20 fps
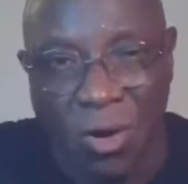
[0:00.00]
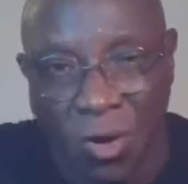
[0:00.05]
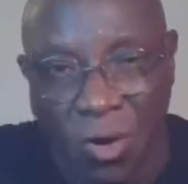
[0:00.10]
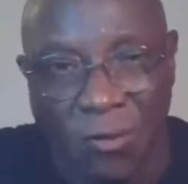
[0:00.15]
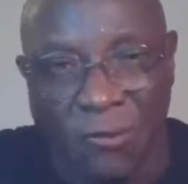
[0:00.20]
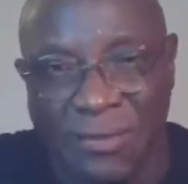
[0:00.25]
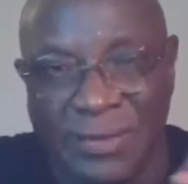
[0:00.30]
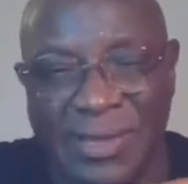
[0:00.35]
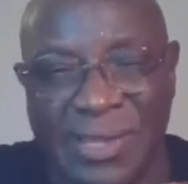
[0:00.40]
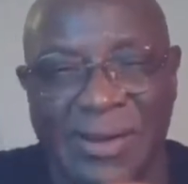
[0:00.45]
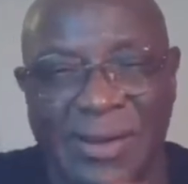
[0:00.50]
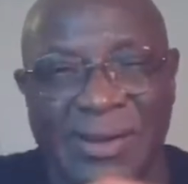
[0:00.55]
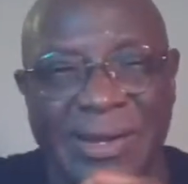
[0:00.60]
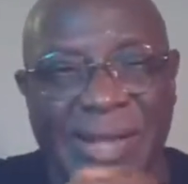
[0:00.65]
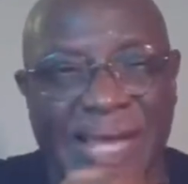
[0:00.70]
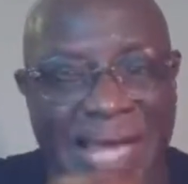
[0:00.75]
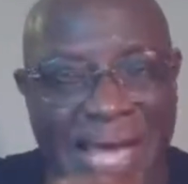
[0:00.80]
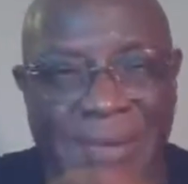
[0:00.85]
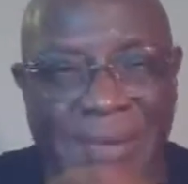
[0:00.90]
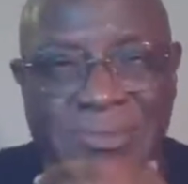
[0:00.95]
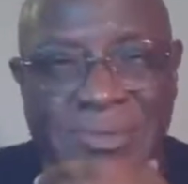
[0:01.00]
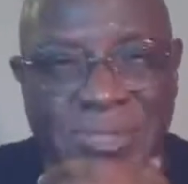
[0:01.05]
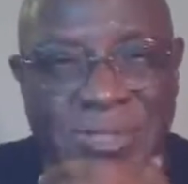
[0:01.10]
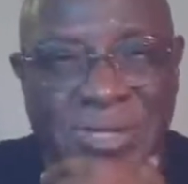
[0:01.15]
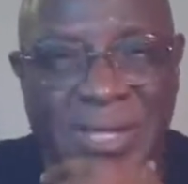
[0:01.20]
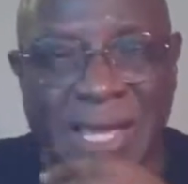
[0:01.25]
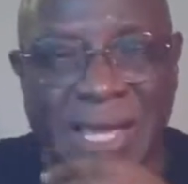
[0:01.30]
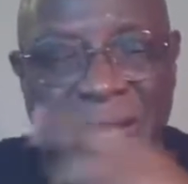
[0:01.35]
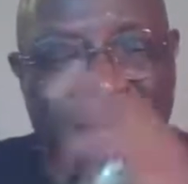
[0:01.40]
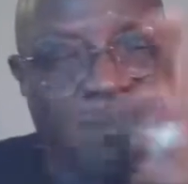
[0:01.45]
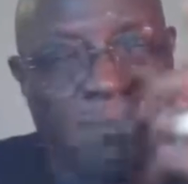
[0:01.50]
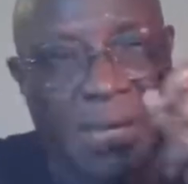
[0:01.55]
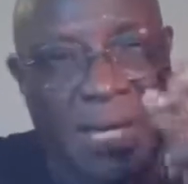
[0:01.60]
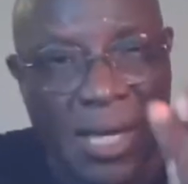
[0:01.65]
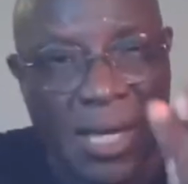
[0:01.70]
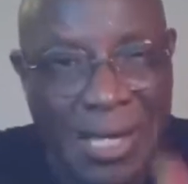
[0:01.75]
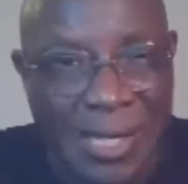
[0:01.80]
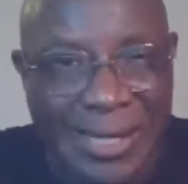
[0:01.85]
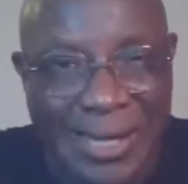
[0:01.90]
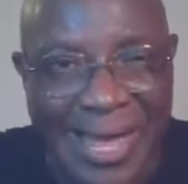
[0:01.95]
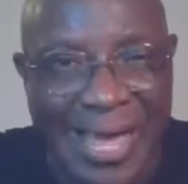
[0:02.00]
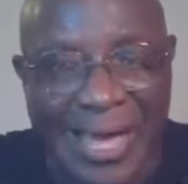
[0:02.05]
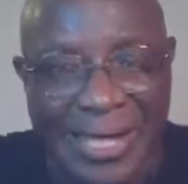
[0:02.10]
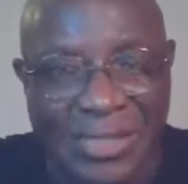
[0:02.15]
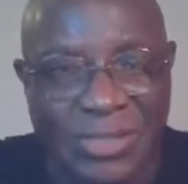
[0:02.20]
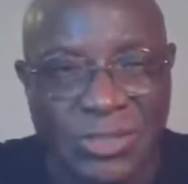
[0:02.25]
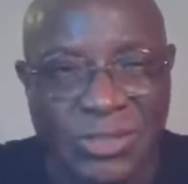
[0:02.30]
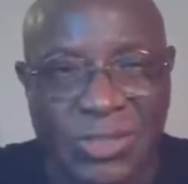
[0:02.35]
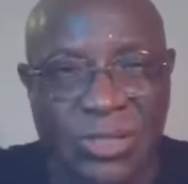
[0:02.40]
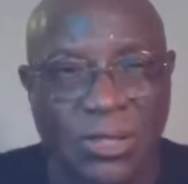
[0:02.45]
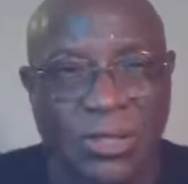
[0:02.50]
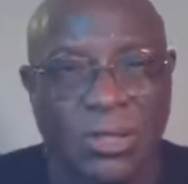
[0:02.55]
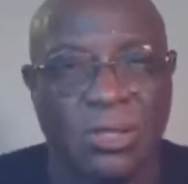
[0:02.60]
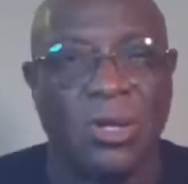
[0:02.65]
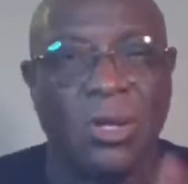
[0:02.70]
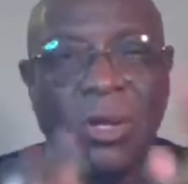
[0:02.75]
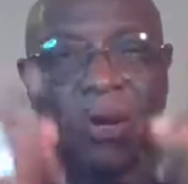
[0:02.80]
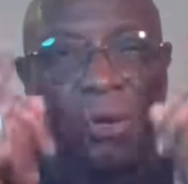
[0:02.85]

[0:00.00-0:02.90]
over there in Amsterdam last year.